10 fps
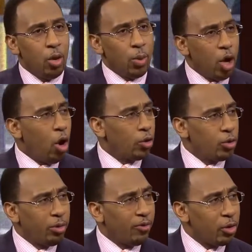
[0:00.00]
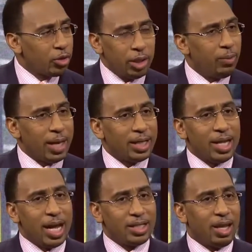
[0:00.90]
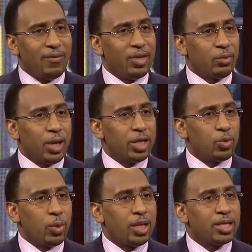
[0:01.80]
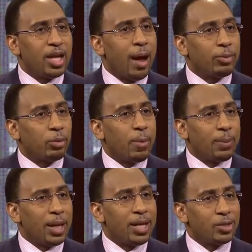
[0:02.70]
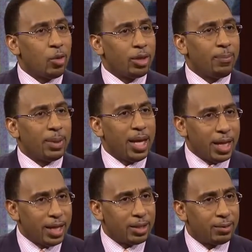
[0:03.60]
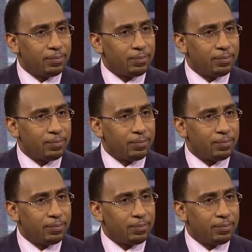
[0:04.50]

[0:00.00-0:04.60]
We all universally recognize that Kevin Durant is one of the top 3 players on the planet.